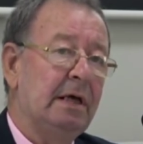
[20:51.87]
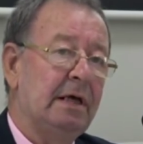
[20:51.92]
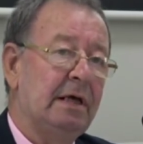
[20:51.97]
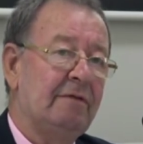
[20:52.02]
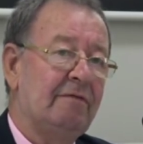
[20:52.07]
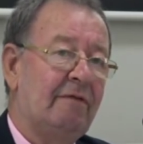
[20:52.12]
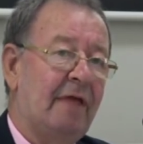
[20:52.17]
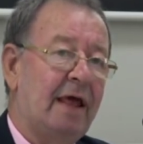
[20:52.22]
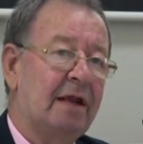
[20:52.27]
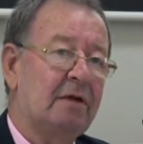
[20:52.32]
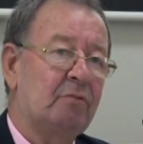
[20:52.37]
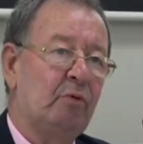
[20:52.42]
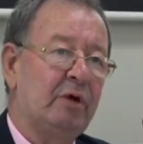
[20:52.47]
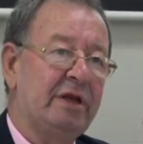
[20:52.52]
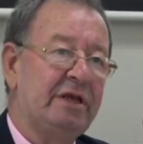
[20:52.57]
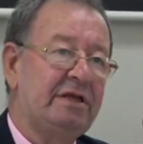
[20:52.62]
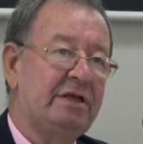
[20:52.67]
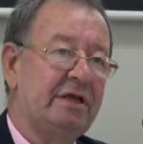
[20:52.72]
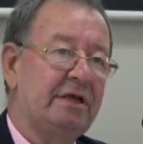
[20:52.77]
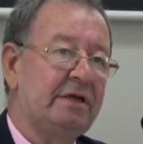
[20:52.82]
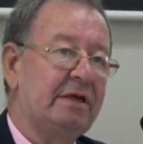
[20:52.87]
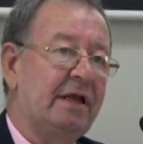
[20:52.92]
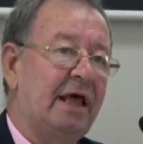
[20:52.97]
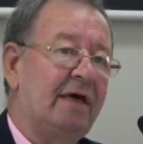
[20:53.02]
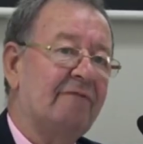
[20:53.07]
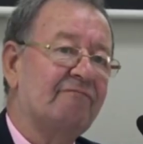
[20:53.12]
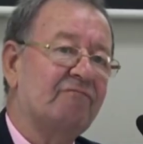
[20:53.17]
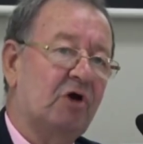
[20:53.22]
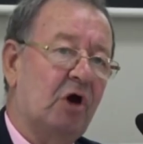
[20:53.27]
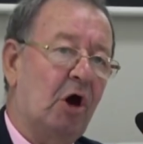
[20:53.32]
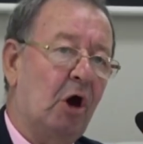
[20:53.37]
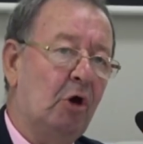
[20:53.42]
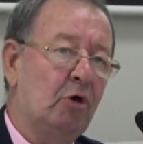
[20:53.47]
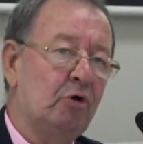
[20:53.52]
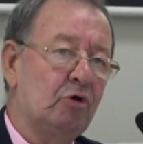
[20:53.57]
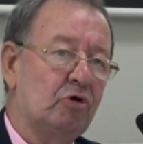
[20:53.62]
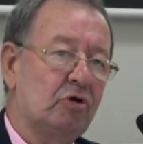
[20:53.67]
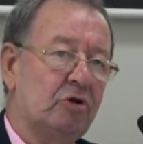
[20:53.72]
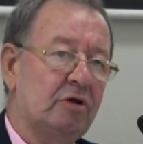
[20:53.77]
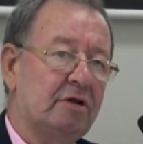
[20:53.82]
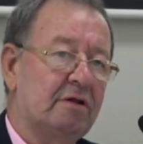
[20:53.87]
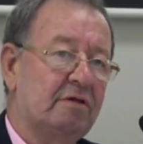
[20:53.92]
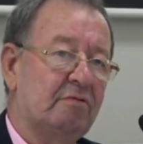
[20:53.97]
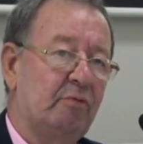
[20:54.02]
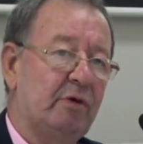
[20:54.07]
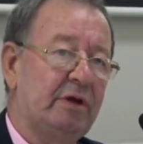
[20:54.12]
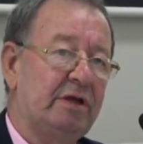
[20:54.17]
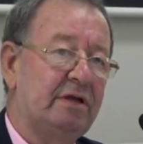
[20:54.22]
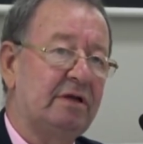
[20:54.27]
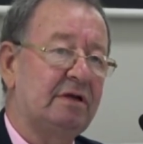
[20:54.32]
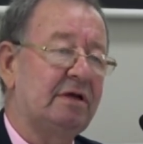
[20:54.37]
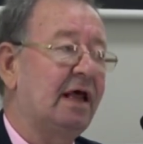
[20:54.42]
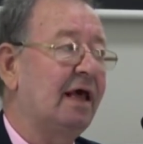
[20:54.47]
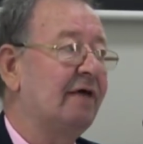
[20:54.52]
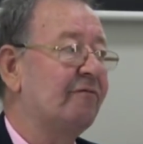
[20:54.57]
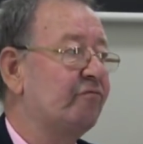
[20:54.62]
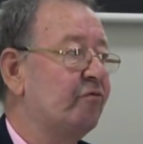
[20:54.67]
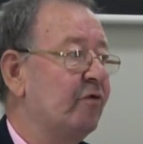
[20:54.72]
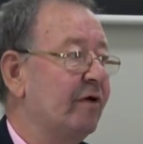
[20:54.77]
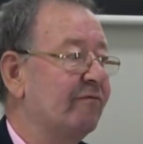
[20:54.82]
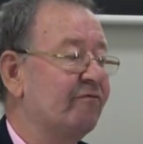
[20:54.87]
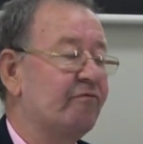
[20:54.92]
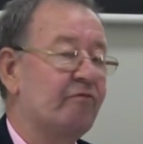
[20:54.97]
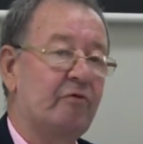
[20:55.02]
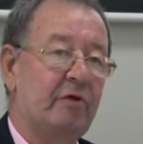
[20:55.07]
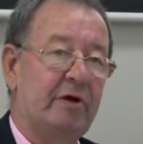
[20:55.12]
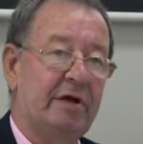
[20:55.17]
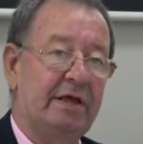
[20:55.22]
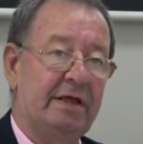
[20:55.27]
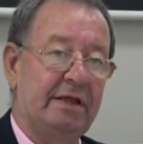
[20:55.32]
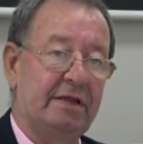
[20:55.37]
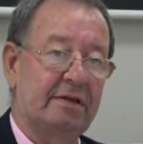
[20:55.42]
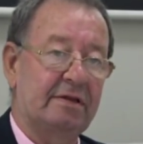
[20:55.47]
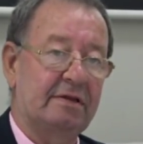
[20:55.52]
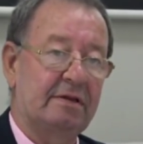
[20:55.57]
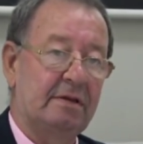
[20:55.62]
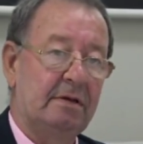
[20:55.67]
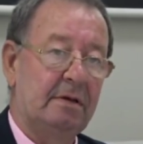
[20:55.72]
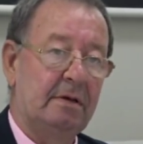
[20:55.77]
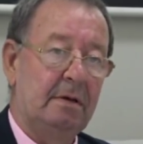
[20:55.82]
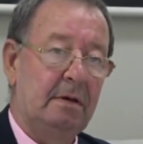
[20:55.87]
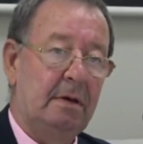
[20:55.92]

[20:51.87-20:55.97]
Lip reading: in that we didn't have coaches, we didn't have referees.